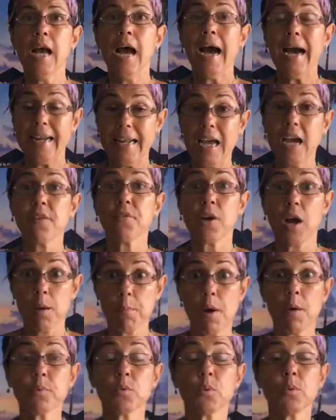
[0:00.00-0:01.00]
And I have come
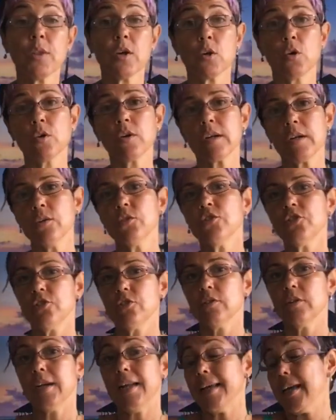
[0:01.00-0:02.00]
up to the
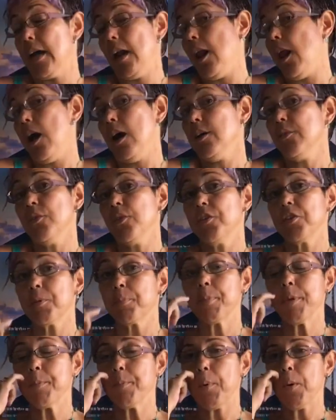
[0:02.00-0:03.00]
conclusion, like a lot of other
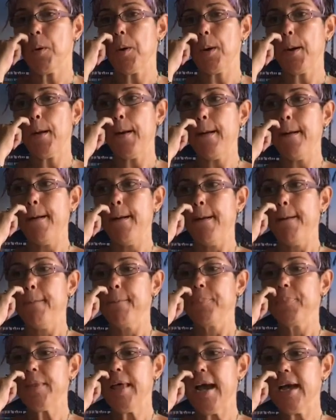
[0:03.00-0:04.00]
people,
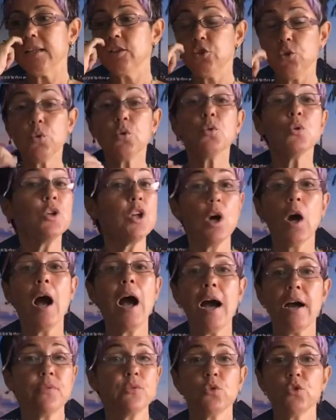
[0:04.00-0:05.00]
that you do not
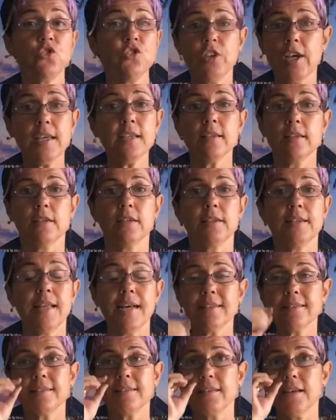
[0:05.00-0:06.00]
have to change it.
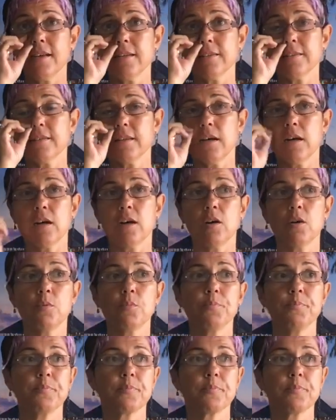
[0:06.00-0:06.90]
That's just, I